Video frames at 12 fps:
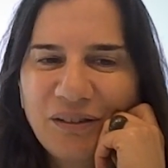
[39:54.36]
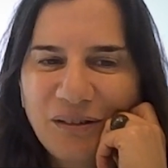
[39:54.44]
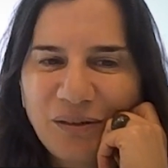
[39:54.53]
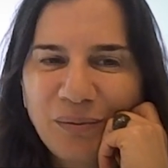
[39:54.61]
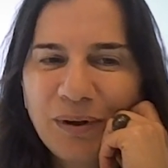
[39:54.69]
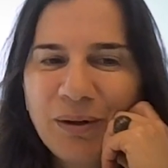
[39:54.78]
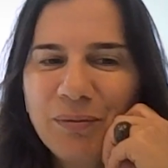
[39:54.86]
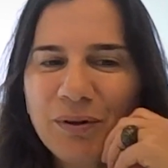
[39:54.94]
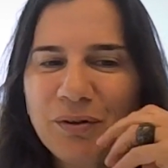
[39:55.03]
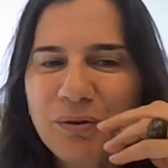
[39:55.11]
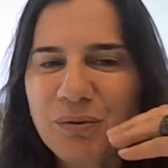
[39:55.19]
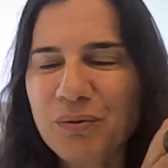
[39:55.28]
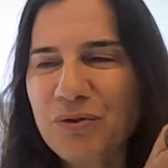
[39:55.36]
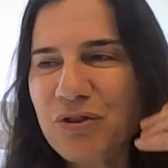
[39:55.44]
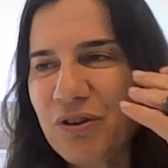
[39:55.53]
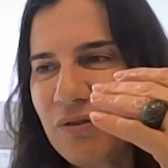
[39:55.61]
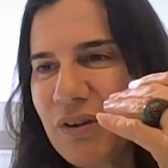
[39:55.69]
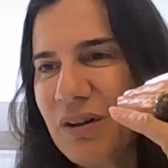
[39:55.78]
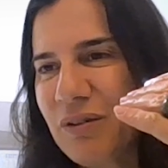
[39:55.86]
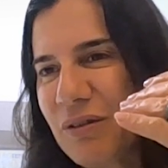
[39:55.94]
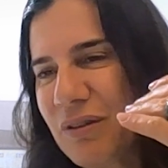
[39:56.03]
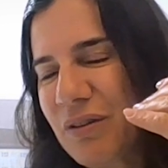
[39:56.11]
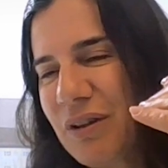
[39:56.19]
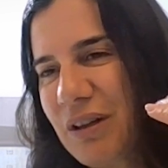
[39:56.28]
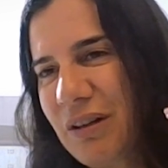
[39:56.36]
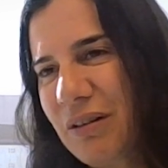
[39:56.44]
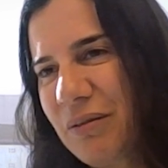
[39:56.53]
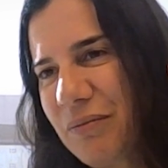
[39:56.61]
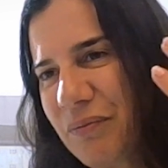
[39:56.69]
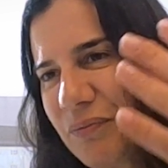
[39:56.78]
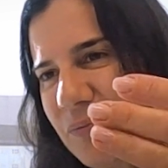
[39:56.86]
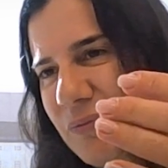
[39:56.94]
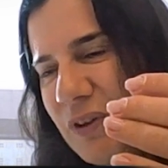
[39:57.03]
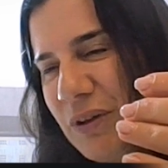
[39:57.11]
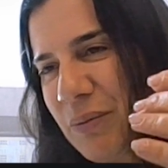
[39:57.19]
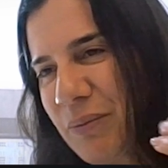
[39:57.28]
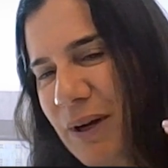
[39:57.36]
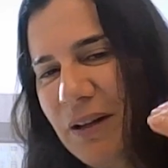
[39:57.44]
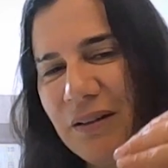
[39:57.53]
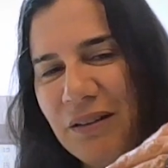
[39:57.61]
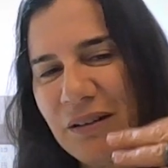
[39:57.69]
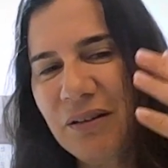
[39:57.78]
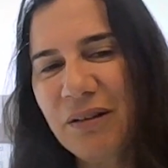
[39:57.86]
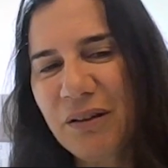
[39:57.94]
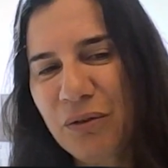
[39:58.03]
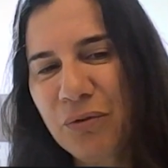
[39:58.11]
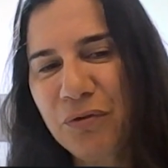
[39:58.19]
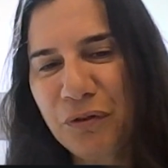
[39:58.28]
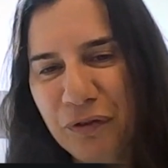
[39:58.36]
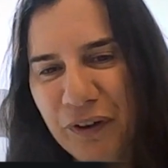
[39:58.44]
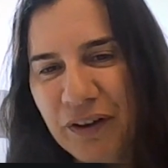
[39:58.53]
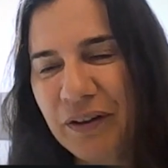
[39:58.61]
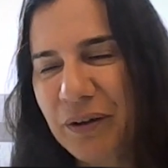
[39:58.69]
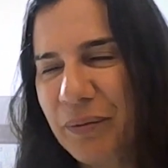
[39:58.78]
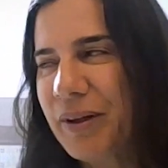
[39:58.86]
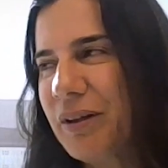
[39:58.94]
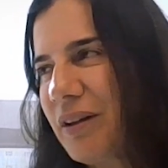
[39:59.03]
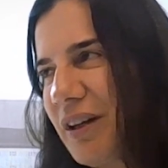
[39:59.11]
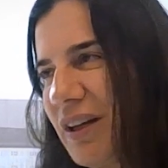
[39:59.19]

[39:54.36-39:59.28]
to be able to generate the demand and to fulfill the demand.